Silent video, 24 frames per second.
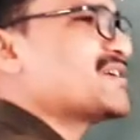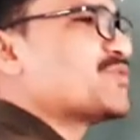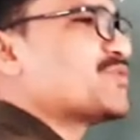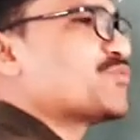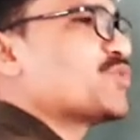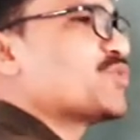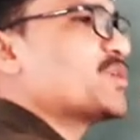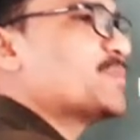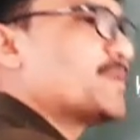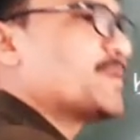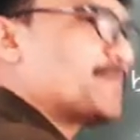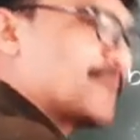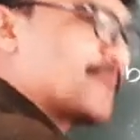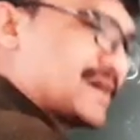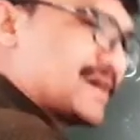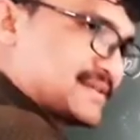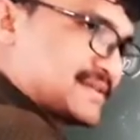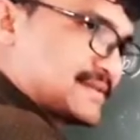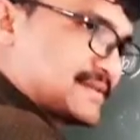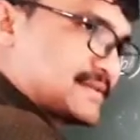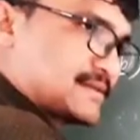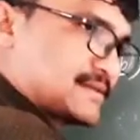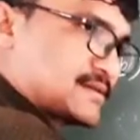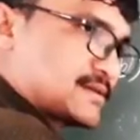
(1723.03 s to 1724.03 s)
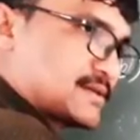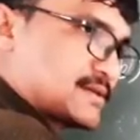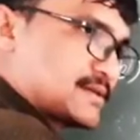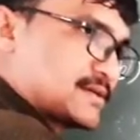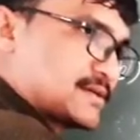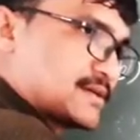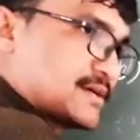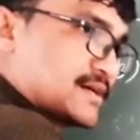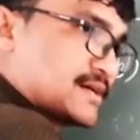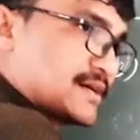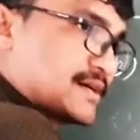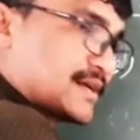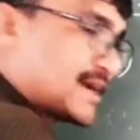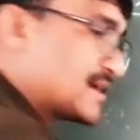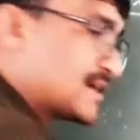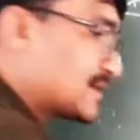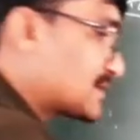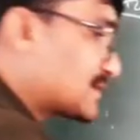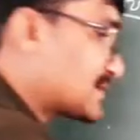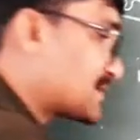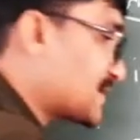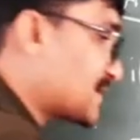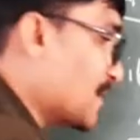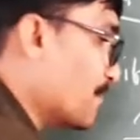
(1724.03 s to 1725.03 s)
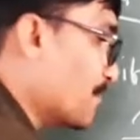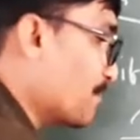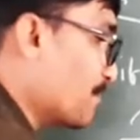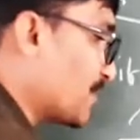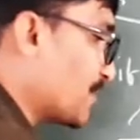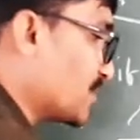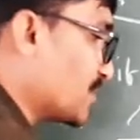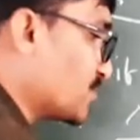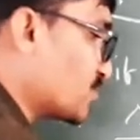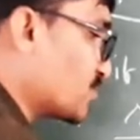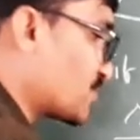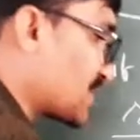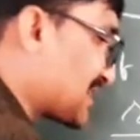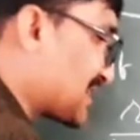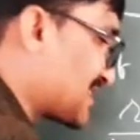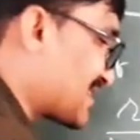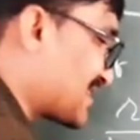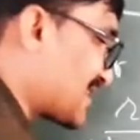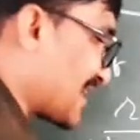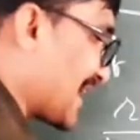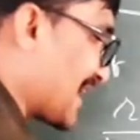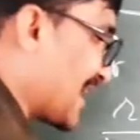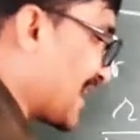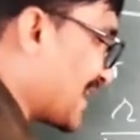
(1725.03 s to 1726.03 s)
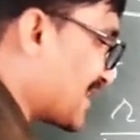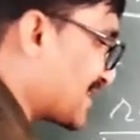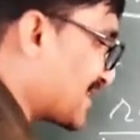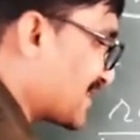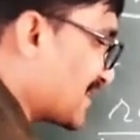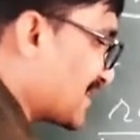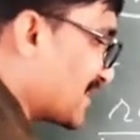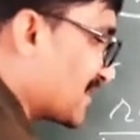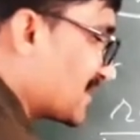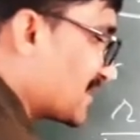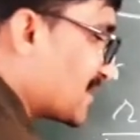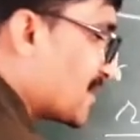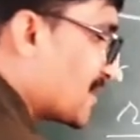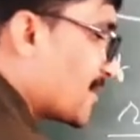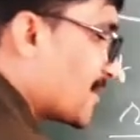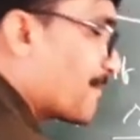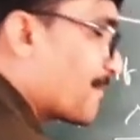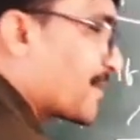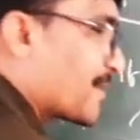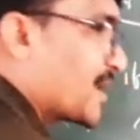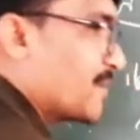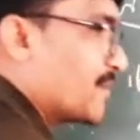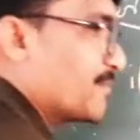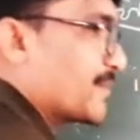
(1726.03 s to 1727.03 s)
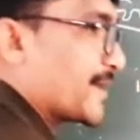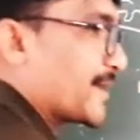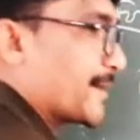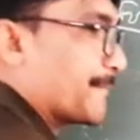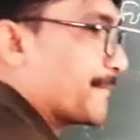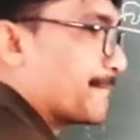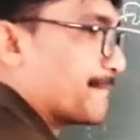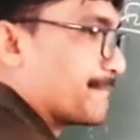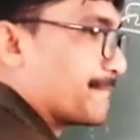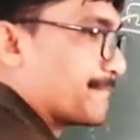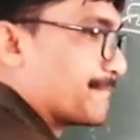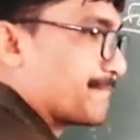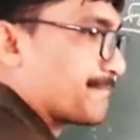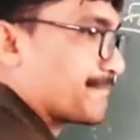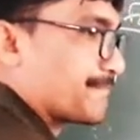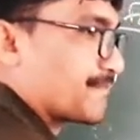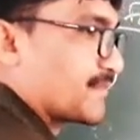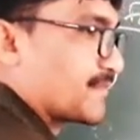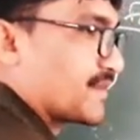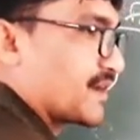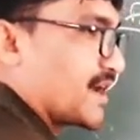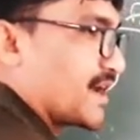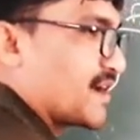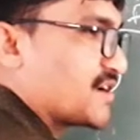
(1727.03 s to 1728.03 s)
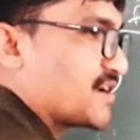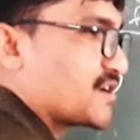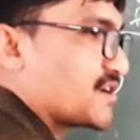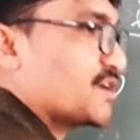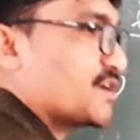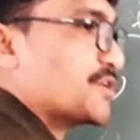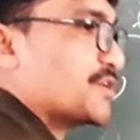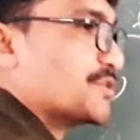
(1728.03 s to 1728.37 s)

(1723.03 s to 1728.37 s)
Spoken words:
will be passed, right? Simple, you just add the premium, right?